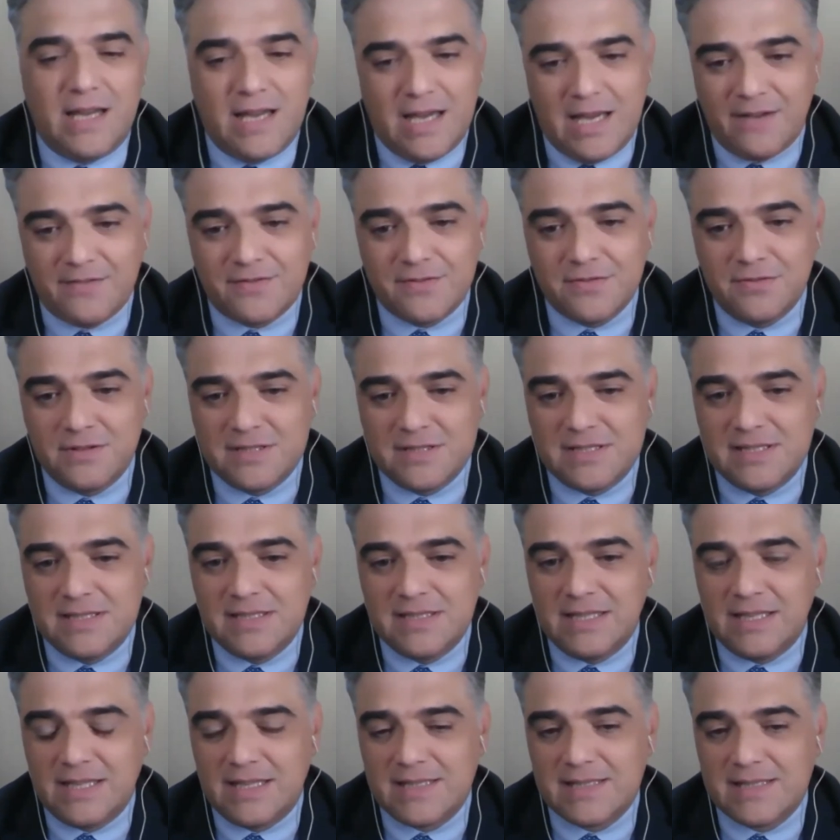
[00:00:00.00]
Afterwards, in
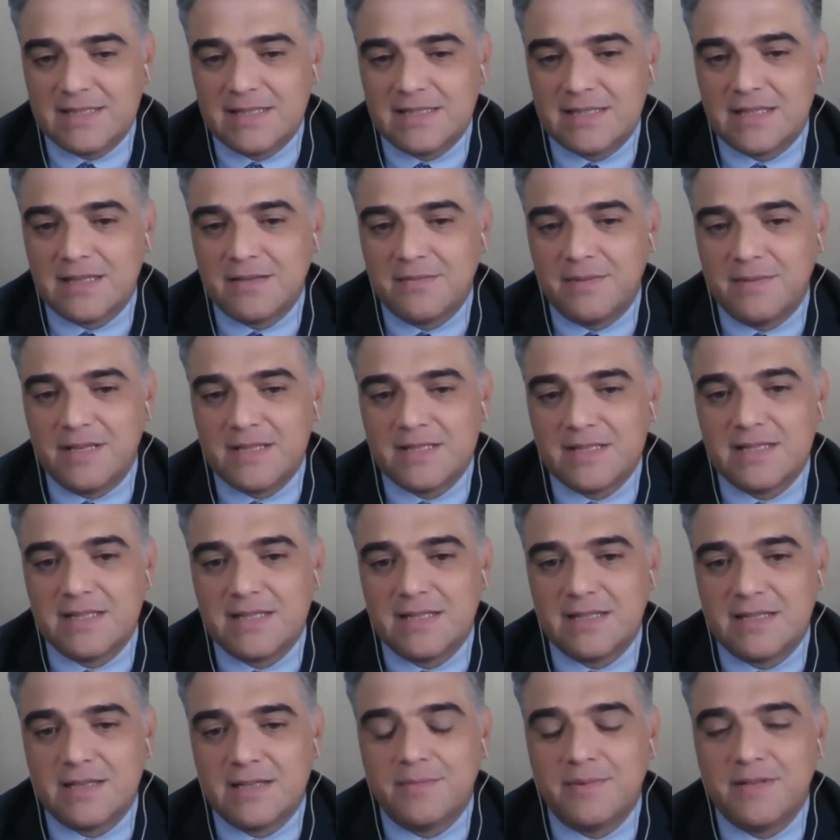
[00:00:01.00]
the last
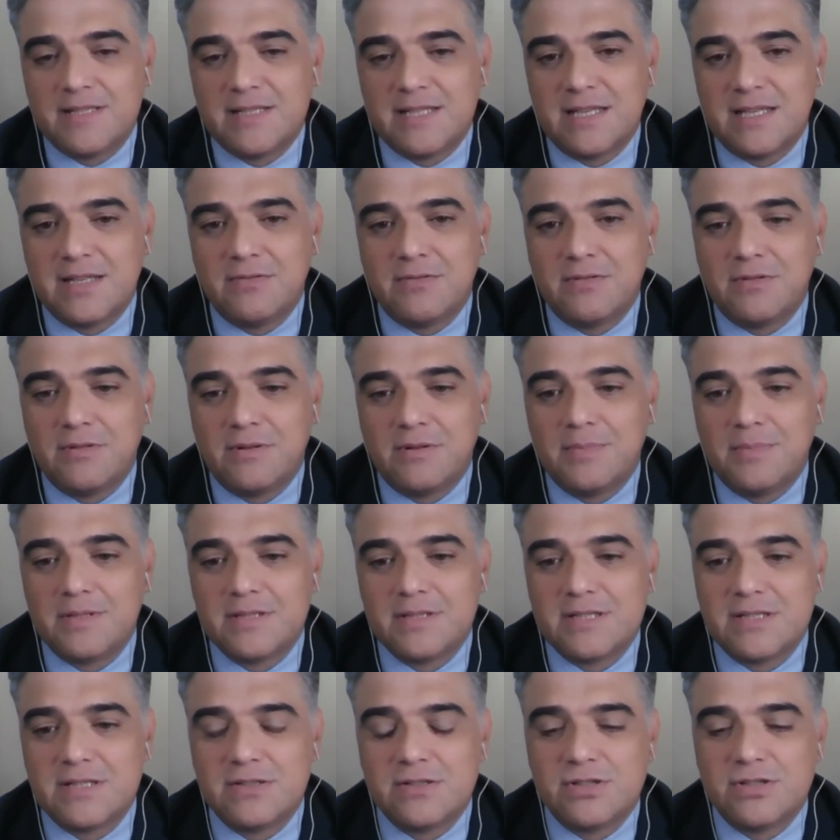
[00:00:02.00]
committee, we were able
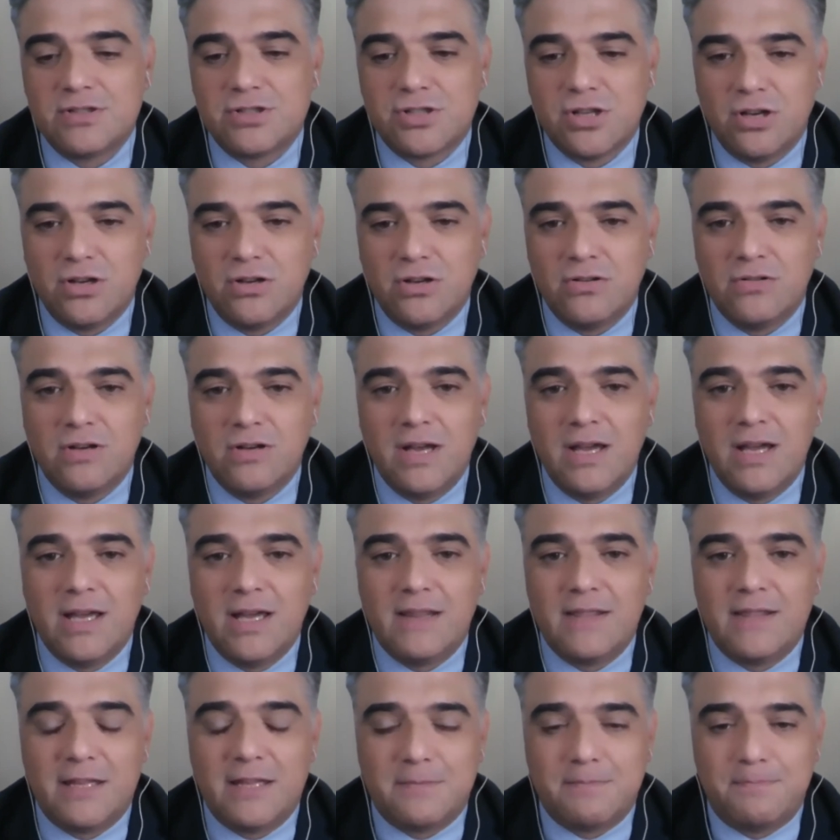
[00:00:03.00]
to show
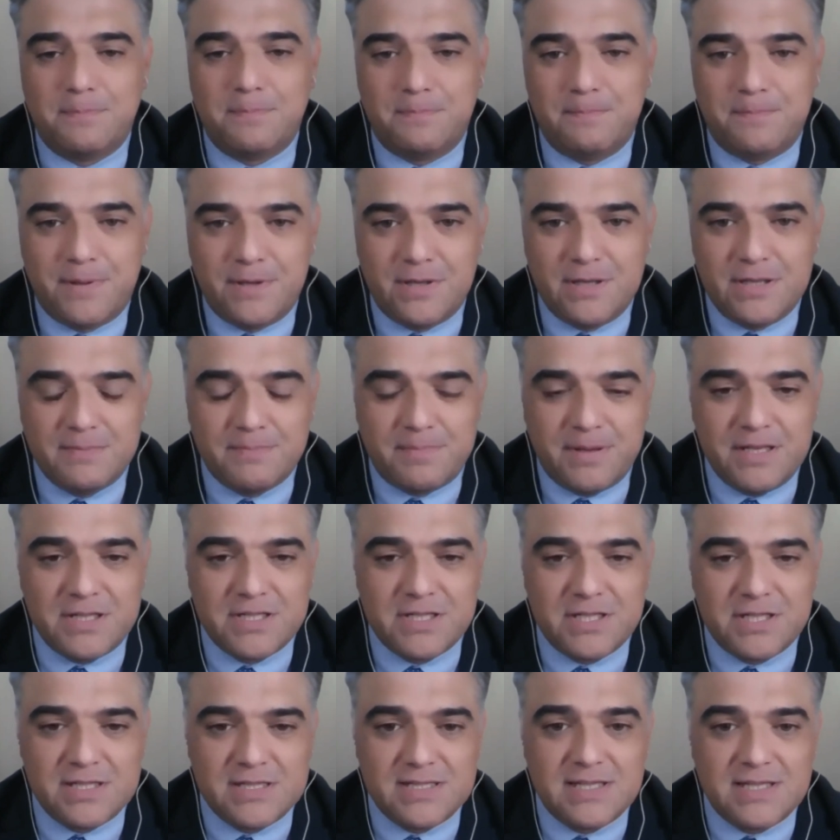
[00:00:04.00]
that
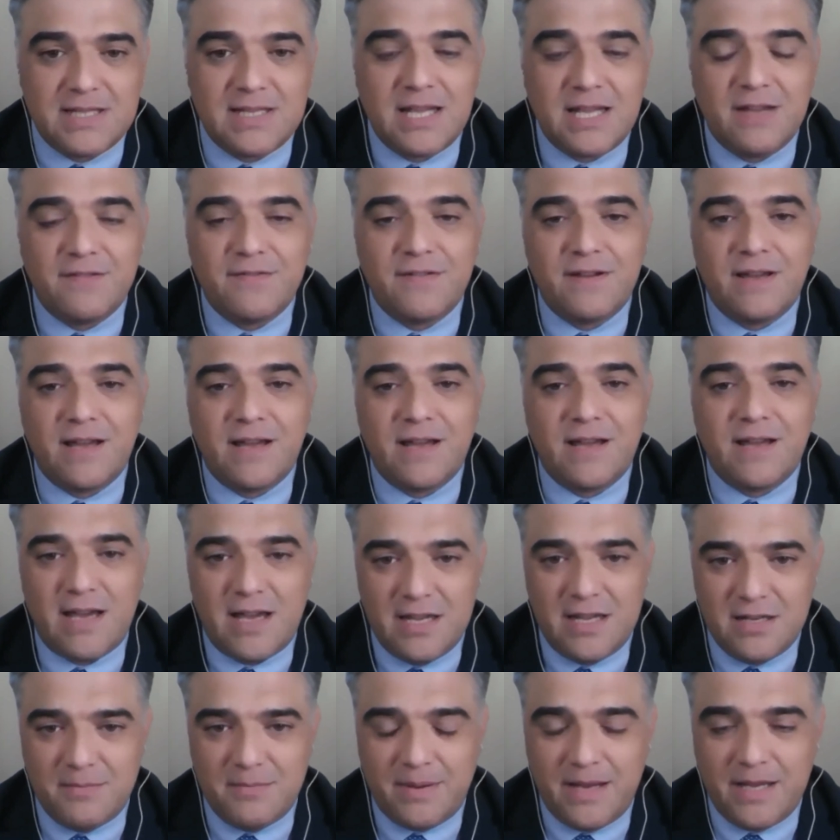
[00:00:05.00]
patients that have a
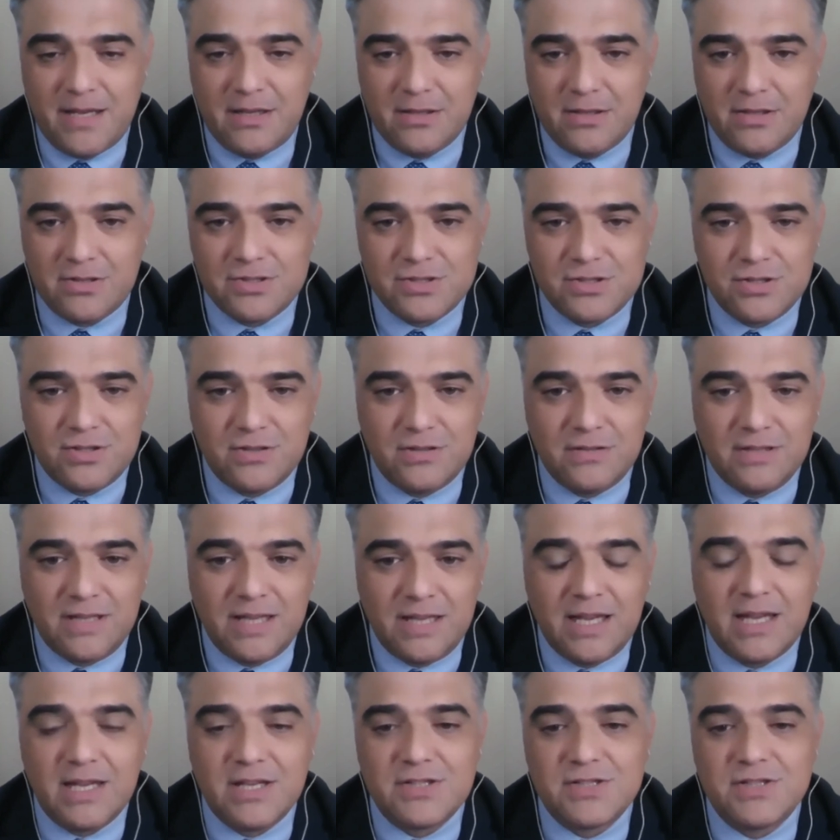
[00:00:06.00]
higher biological
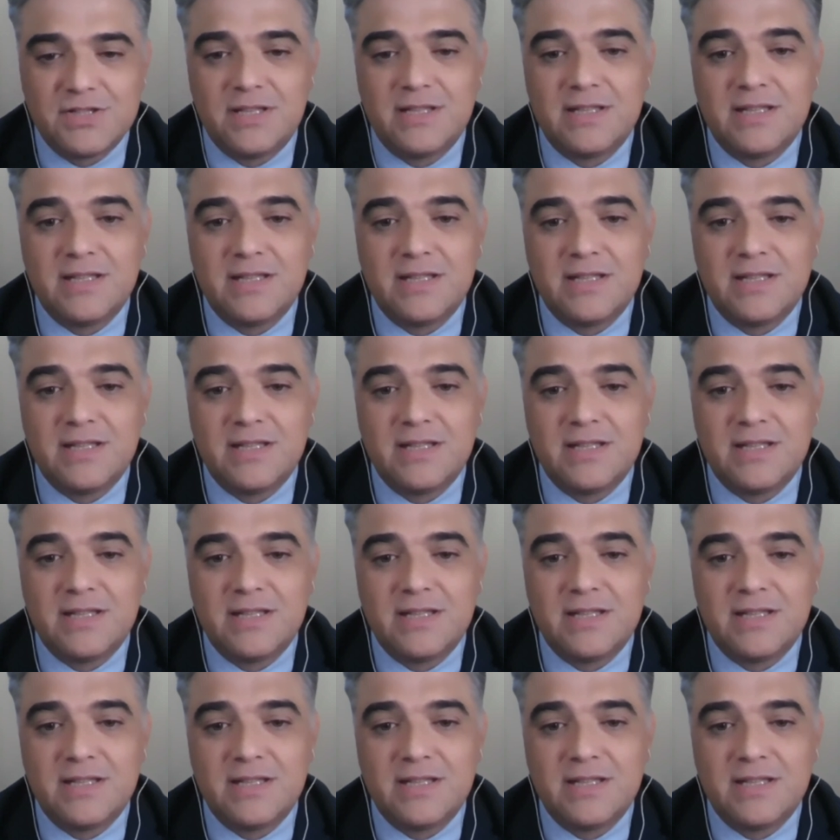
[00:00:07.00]
age than